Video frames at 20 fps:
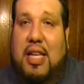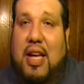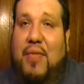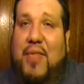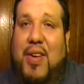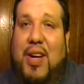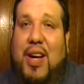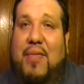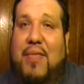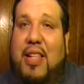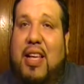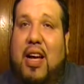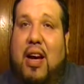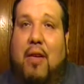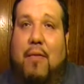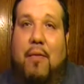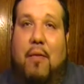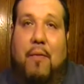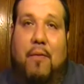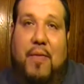I've done everything
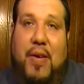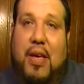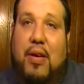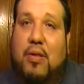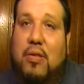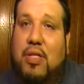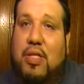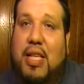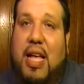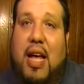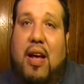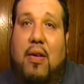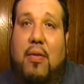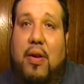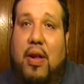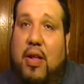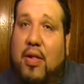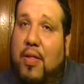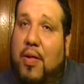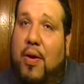off of feel,
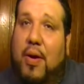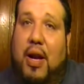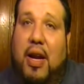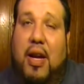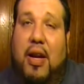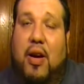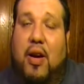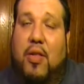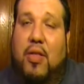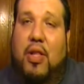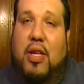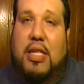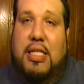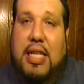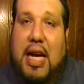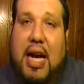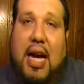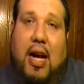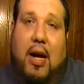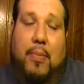sound, learning on the
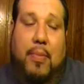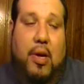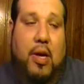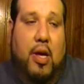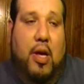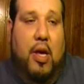job.